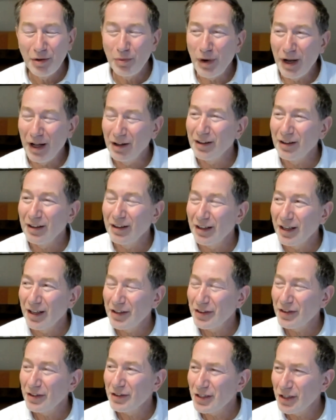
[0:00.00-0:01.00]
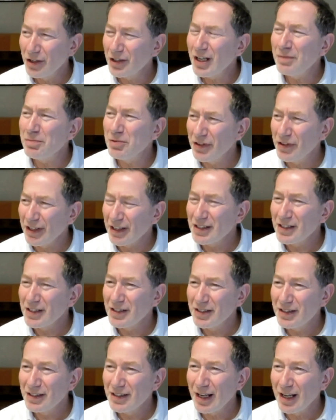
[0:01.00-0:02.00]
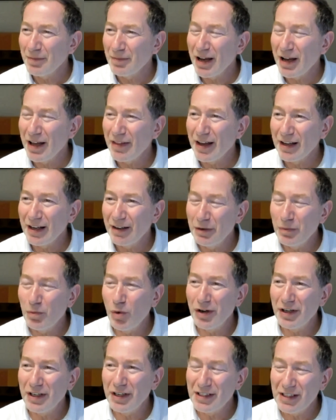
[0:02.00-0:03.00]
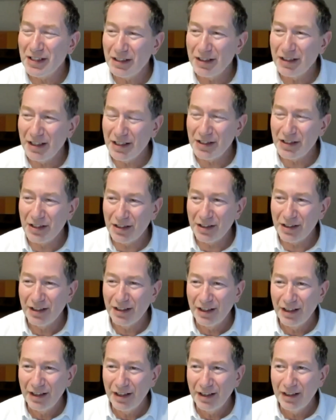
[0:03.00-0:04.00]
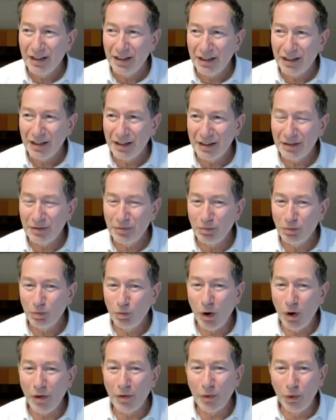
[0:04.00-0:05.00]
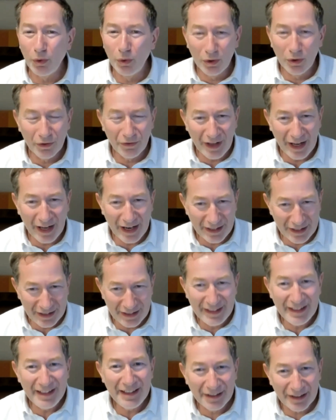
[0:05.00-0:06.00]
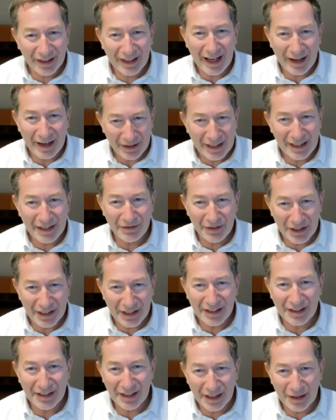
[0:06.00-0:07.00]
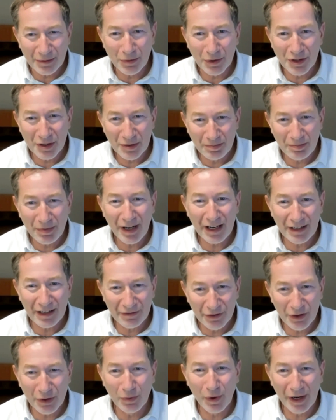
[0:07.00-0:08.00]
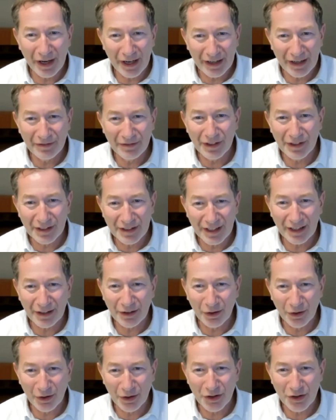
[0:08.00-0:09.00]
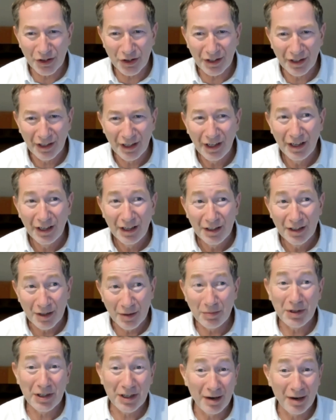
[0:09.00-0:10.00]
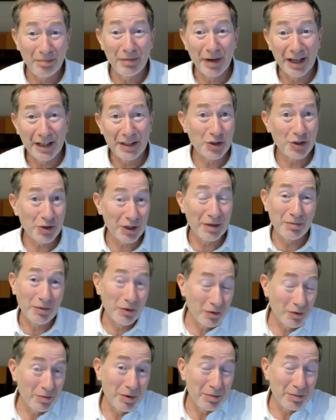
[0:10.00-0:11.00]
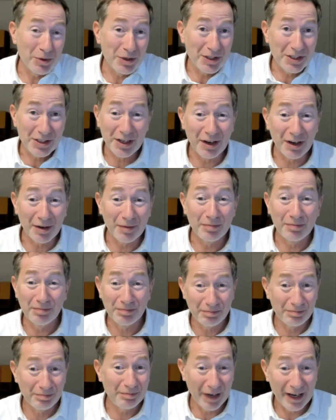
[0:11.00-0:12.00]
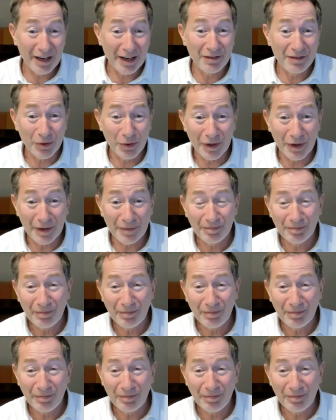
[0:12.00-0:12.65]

Well, so a couple of things to say about that. I mean, one is that what all of that illegal activity did was to pave the way for the technology to become mainstream and for people to start paying for it.